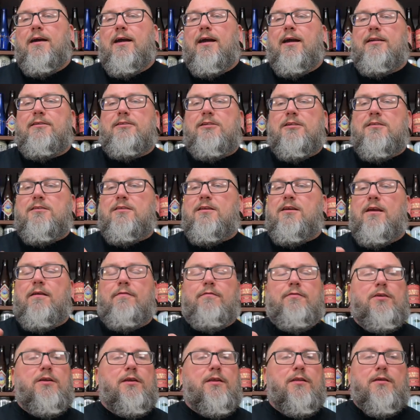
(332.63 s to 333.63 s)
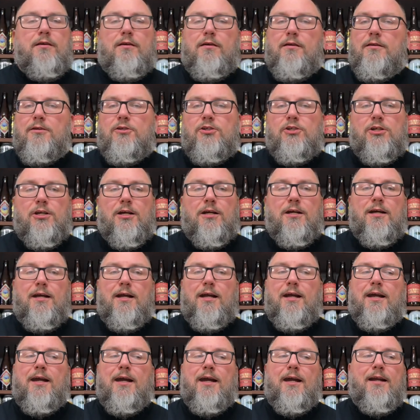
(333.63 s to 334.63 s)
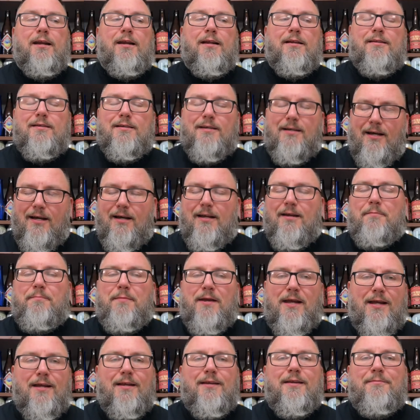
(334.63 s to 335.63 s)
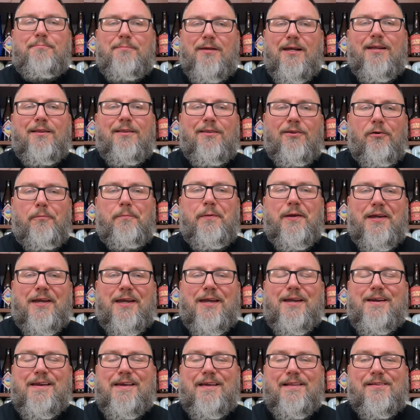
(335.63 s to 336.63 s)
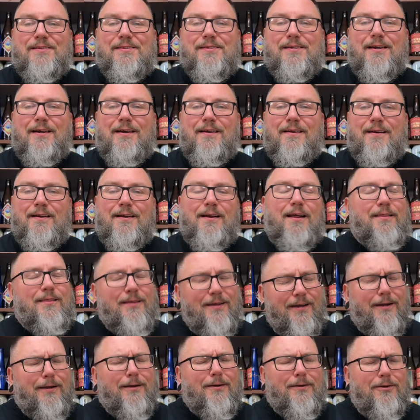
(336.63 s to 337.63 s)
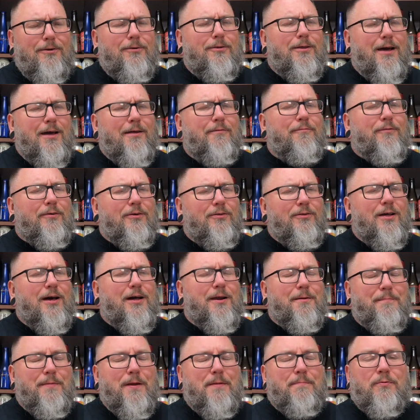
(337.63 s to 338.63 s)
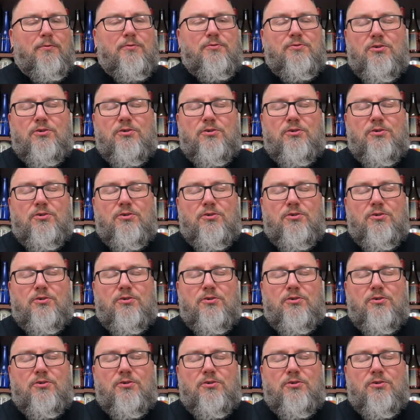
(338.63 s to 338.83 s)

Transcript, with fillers: It's just giving you the good shit. And it's kind of making me a little bit giddy inside. And I think it'd do that for a lot of people.